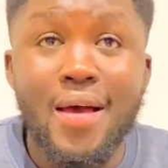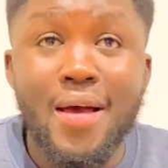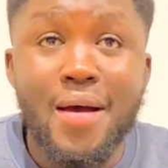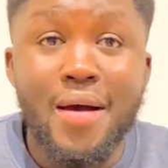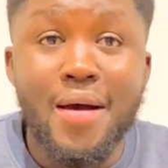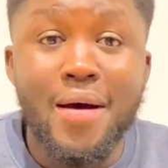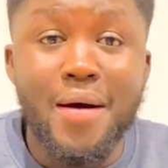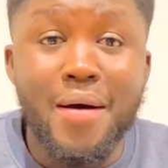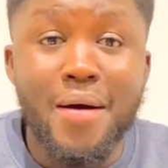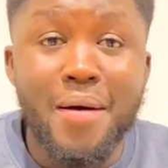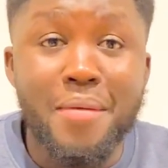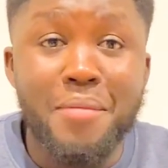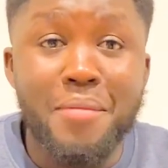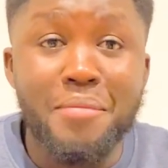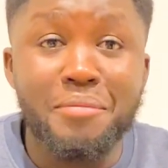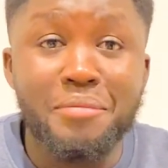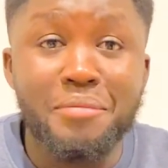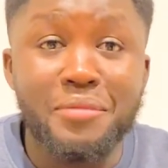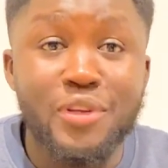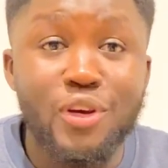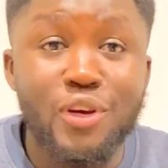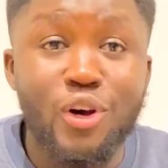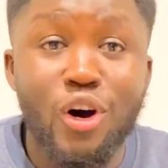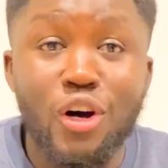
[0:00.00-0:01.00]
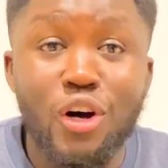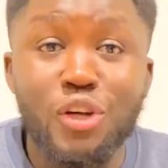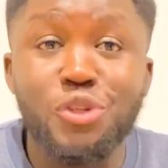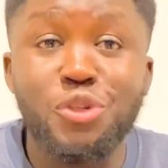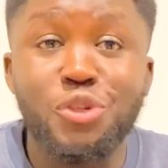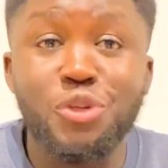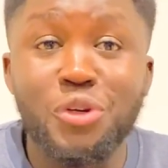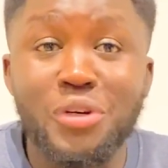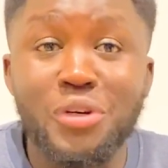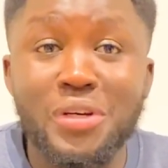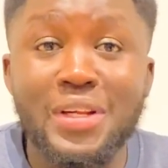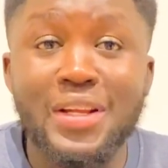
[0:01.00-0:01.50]
the hot
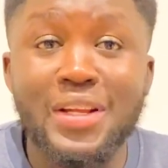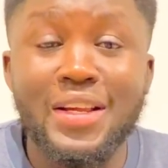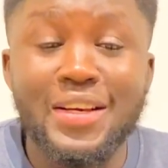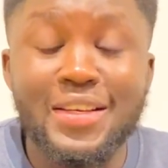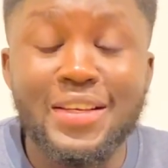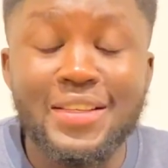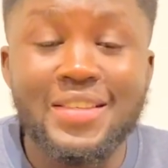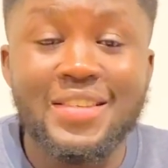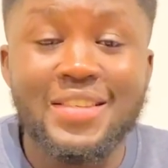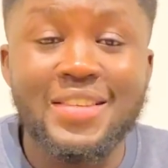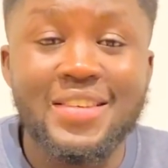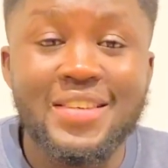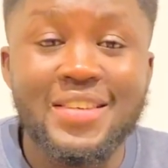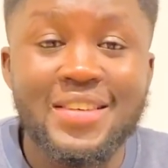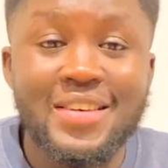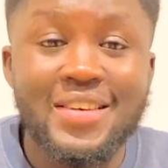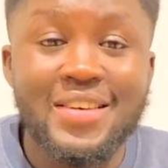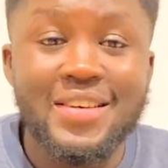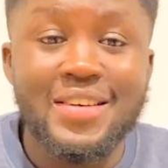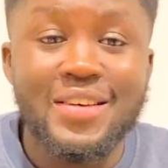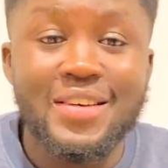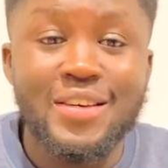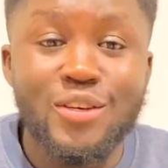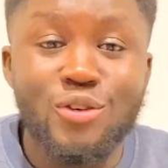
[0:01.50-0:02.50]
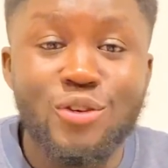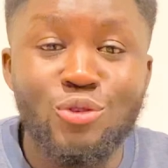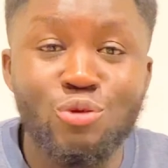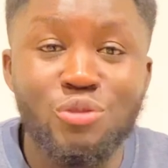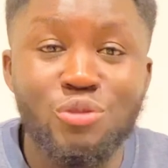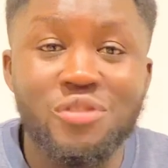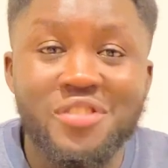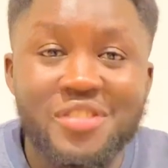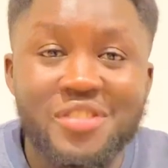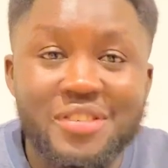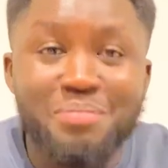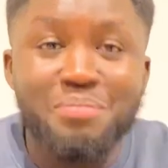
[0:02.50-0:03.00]
chocolates. You
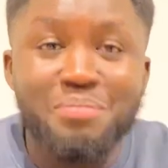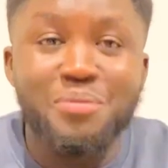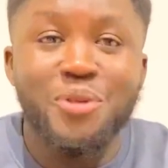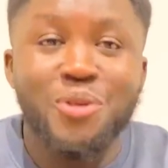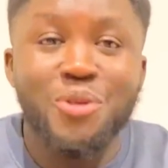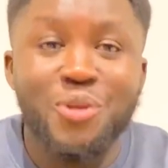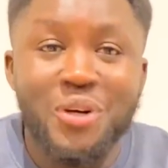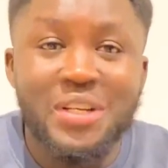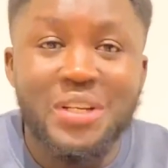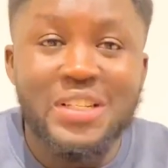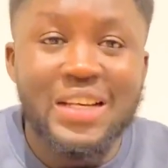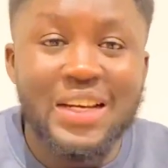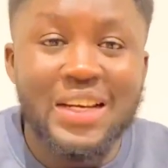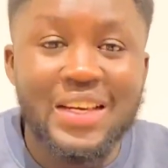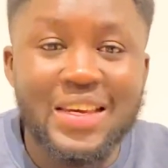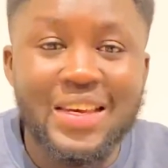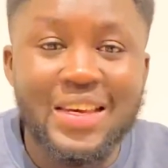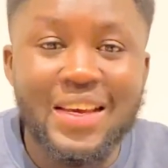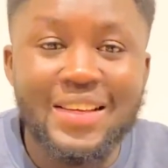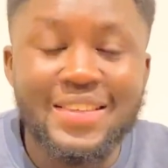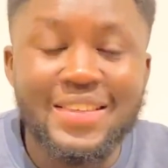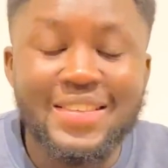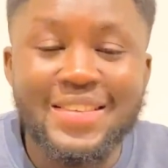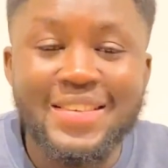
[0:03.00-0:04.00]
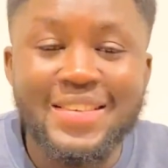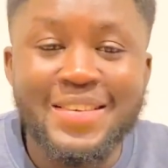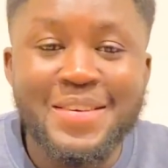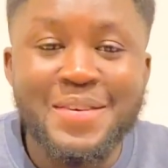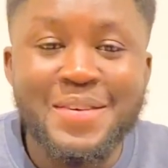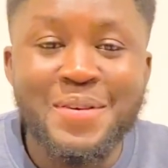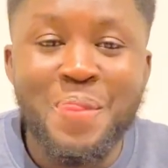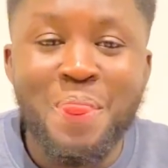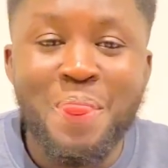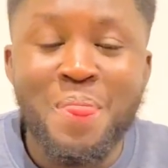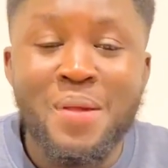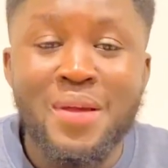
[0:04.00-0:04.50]
put your jacket.
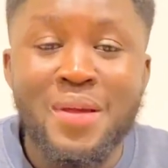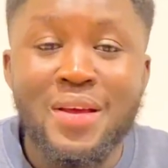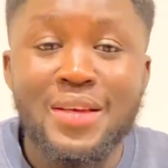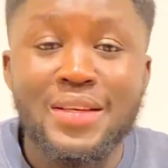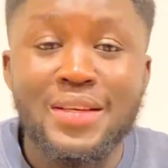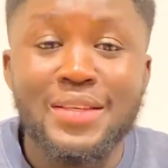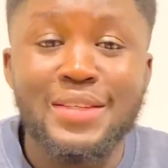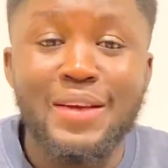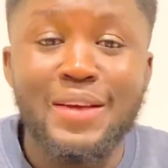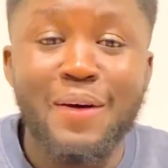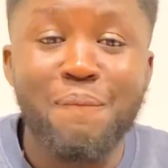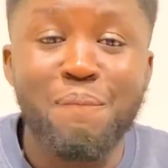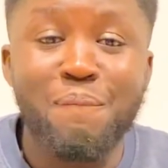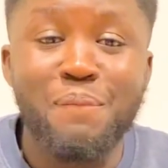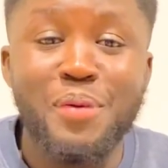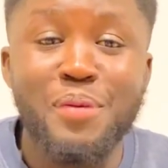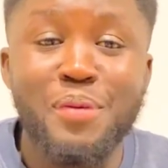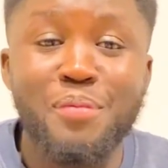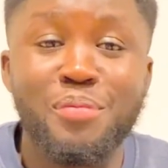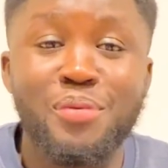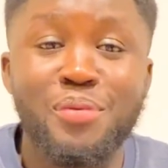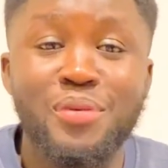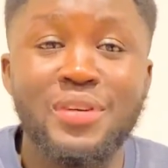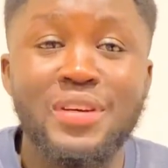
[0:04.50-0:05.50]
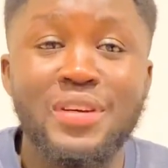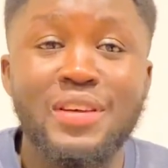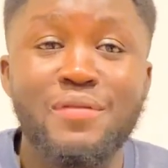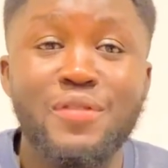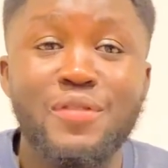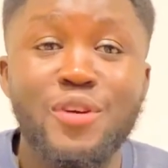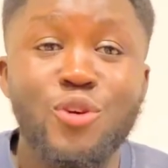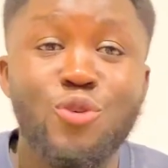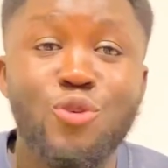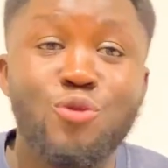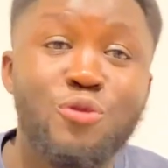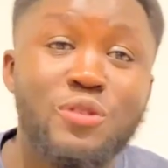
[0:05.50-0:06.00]
Some people
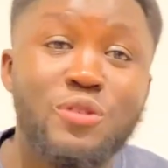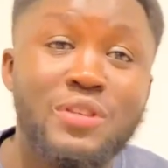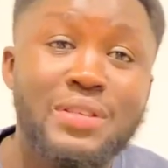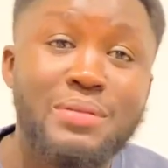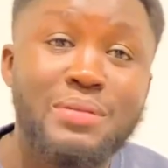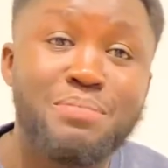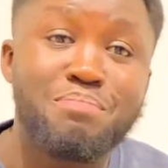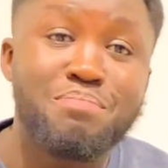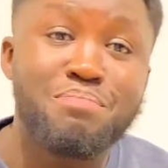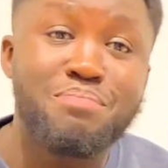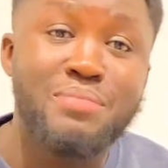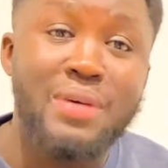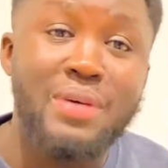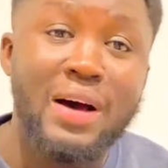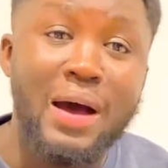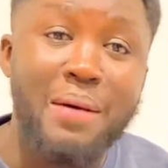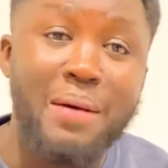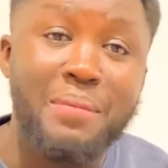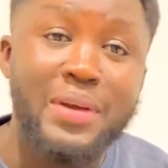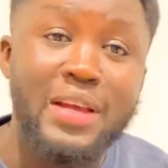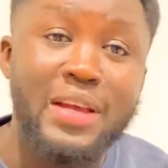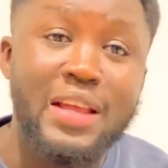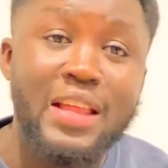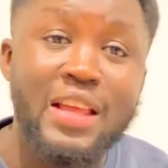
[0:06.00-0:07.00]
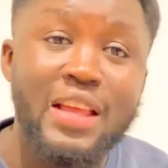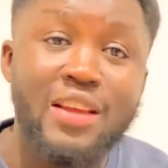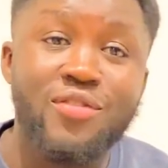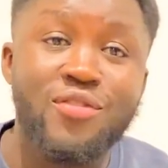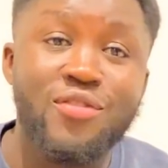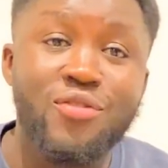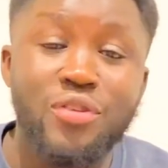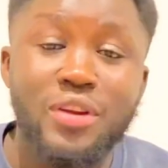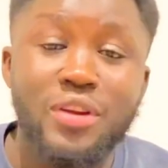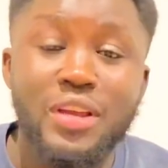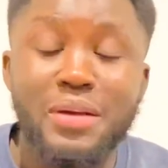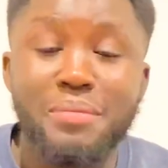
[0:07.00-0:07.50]
even use
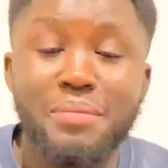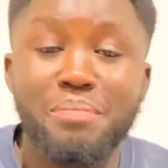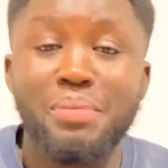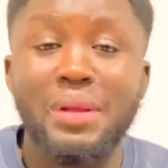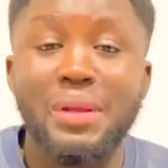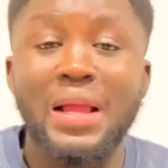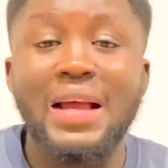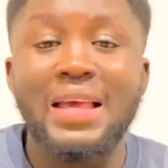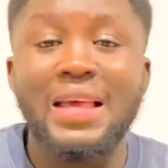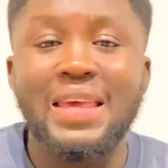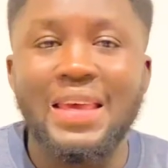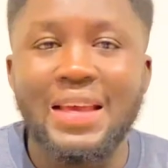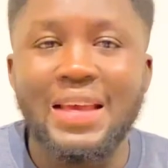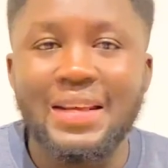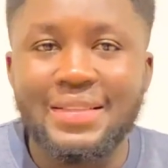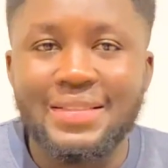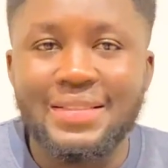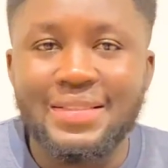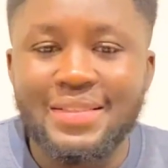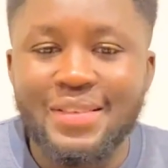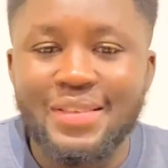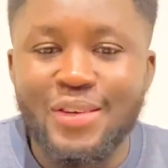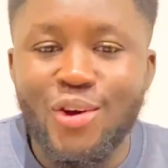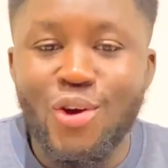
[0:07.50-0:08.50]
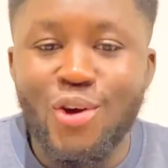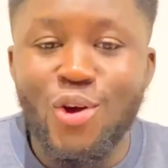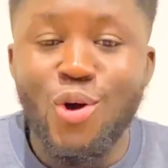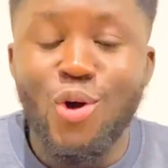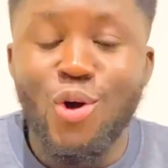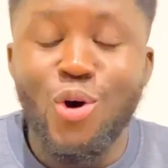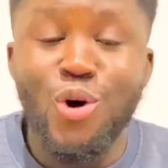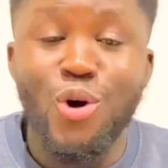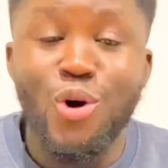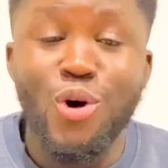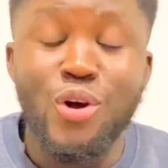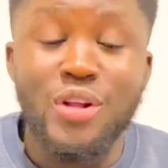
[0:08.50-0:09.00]
electronic blankets,
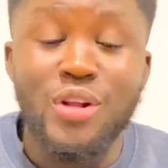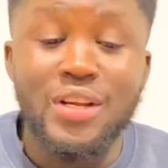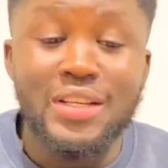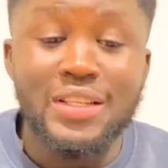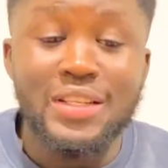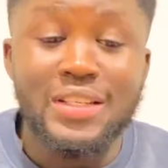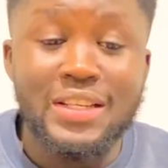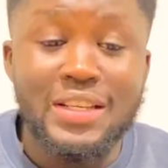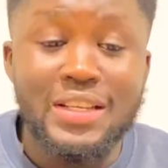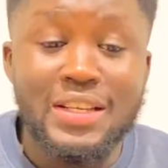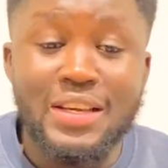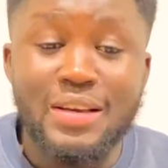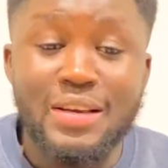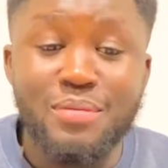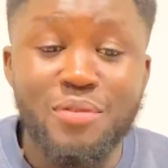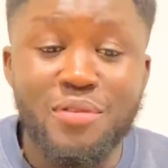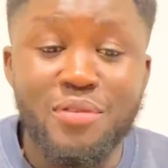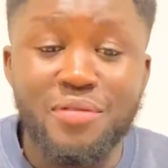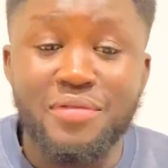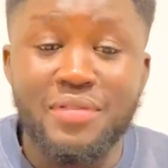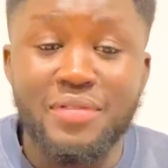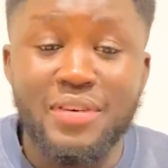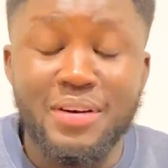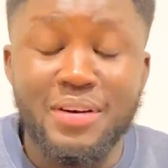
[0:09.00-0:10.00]
all in the name of